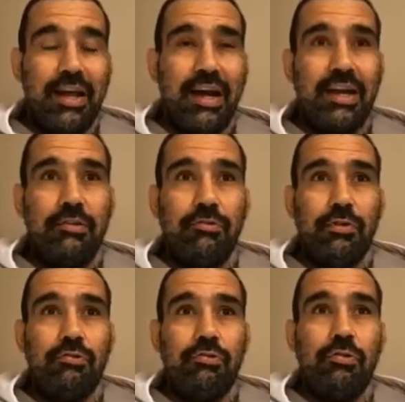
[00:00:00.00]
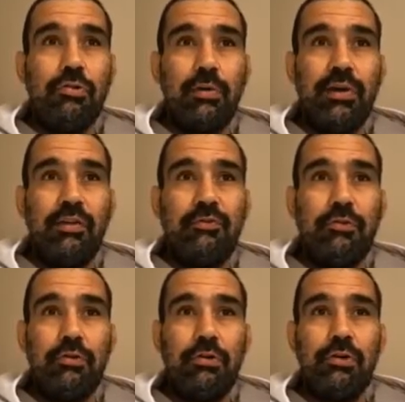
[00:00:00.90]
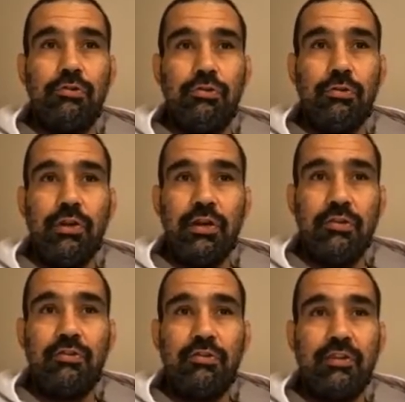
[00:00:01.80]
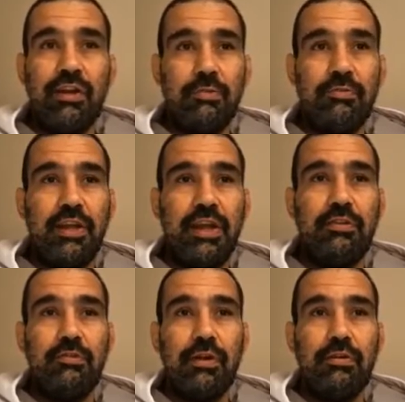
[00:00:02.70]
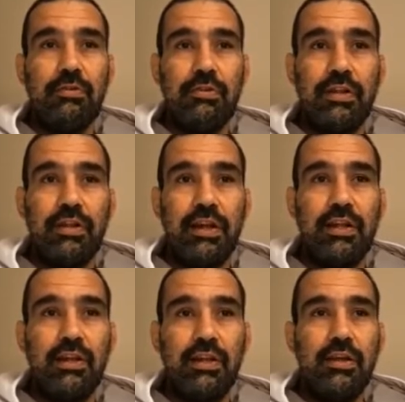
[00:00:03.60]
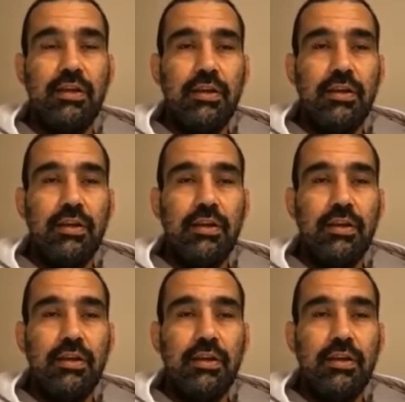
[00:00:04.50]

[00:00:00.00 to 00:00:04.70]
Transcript: Taina is doing judo already for 2 years. She started with Dan as well, then Kelly.